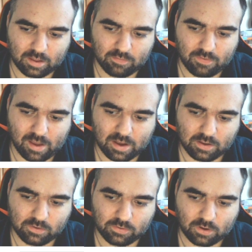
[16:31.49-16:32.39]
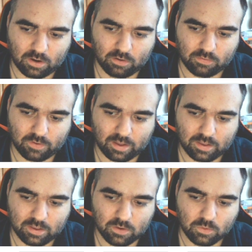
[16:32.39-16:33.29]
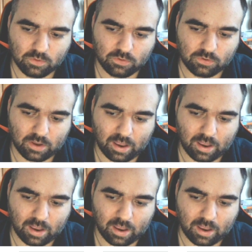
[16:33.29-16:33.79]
advantage of a huge